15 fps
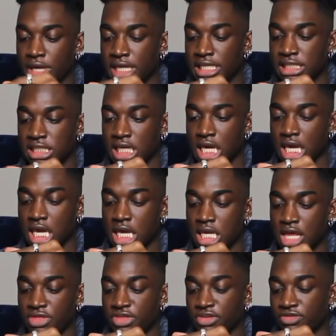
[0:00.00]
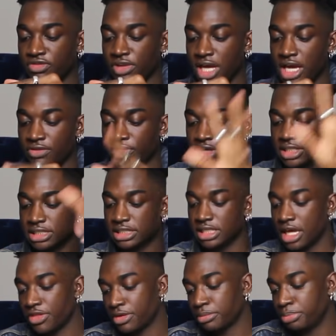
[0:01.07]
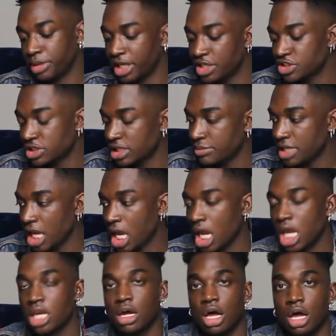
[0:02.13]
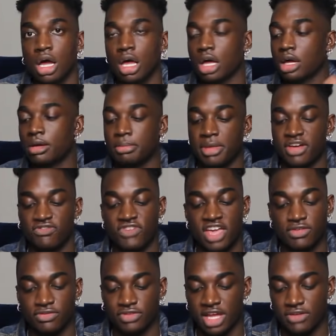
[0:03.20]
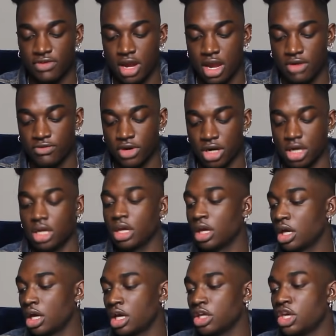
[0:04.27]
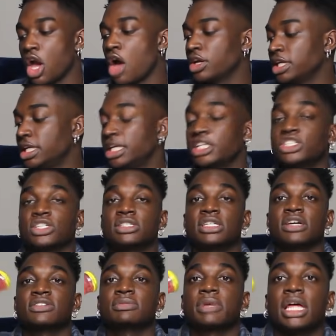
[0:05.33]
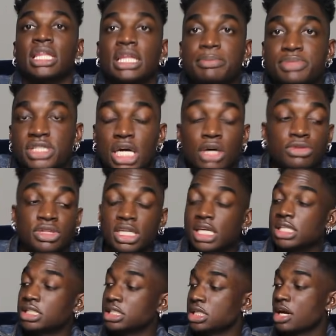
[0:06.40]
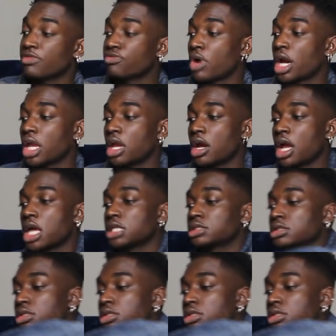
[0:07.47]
It is in the flavor Southern Peach Lemonade. Oh, my favorite flavor ever. Y'all need to get yourself some Calypso. This stuff right here is